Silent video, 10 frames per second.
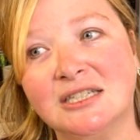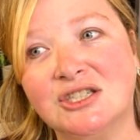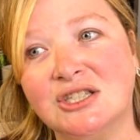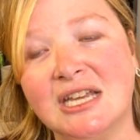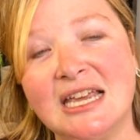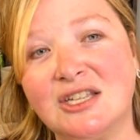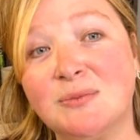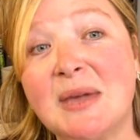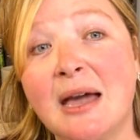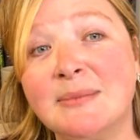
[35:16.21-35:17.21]
He just
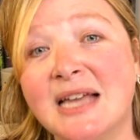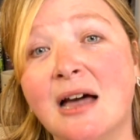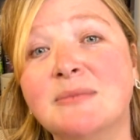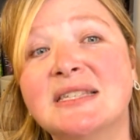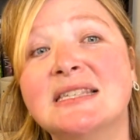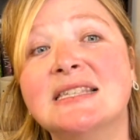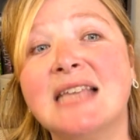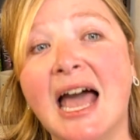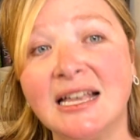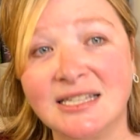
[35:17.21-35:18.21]
becomes
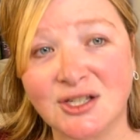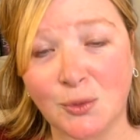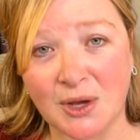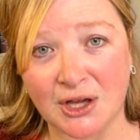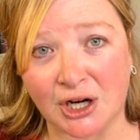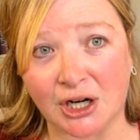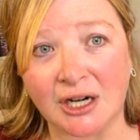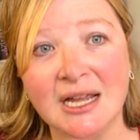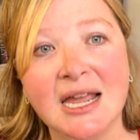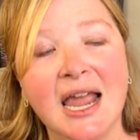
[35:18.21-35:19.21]
obsessed with her.
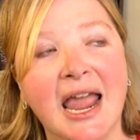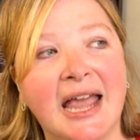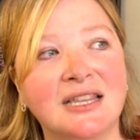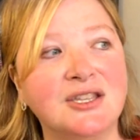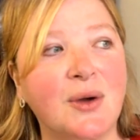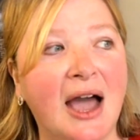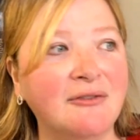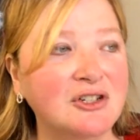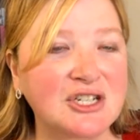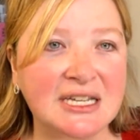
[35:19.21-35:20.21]
And so
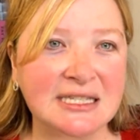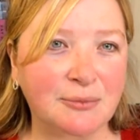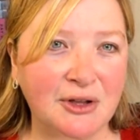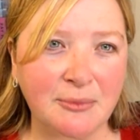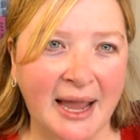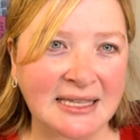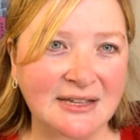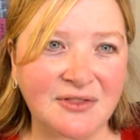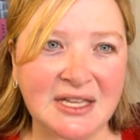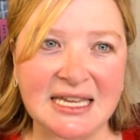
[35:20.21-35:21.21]
after she gets the brother back and stuff,
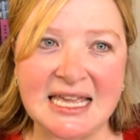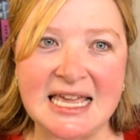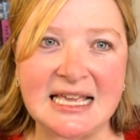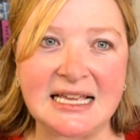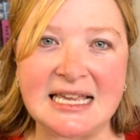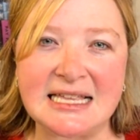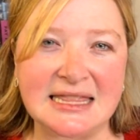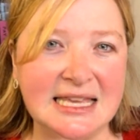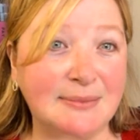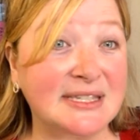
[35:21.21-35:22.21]
then
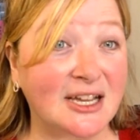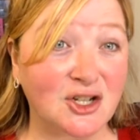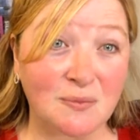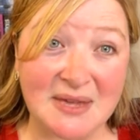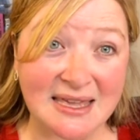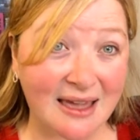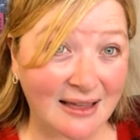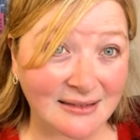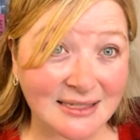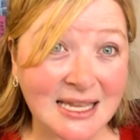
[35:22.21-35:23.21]
the obsession
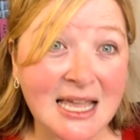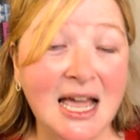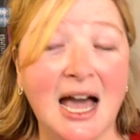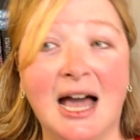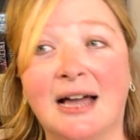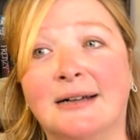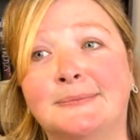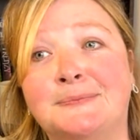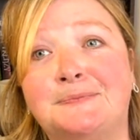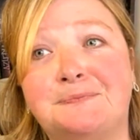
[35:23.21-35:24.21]
begins.
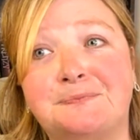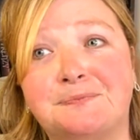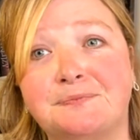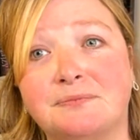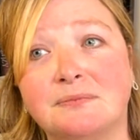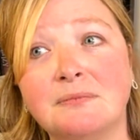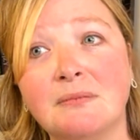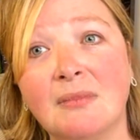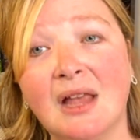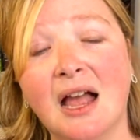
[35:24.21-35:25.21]
And
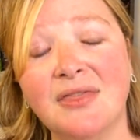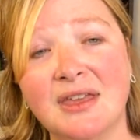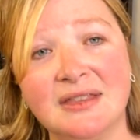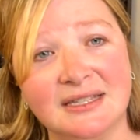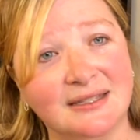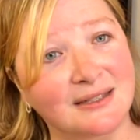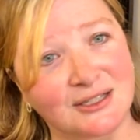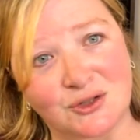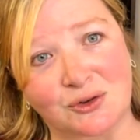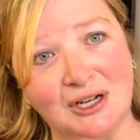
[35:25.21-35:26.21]
then the
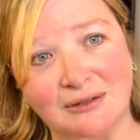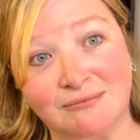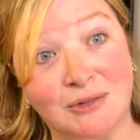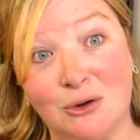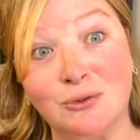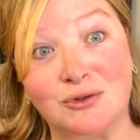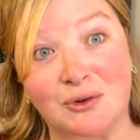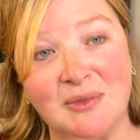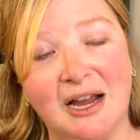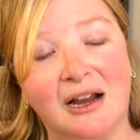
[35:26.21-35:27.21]
story goes from
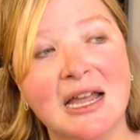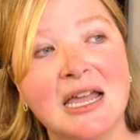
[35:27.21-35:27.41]
there.